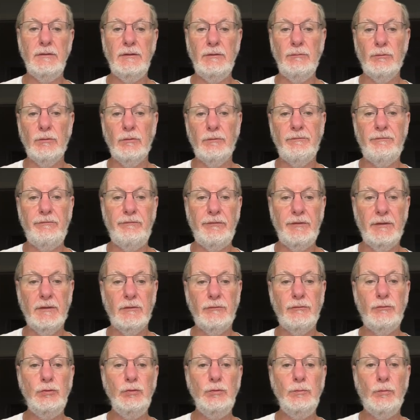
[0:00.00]
It will fill
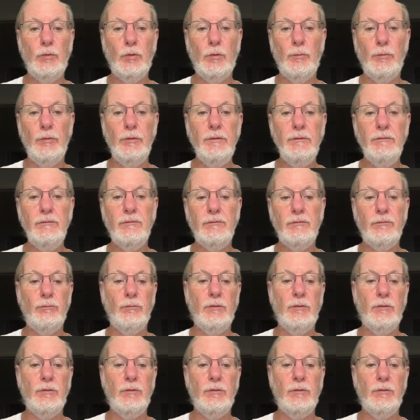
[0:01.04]
two moments.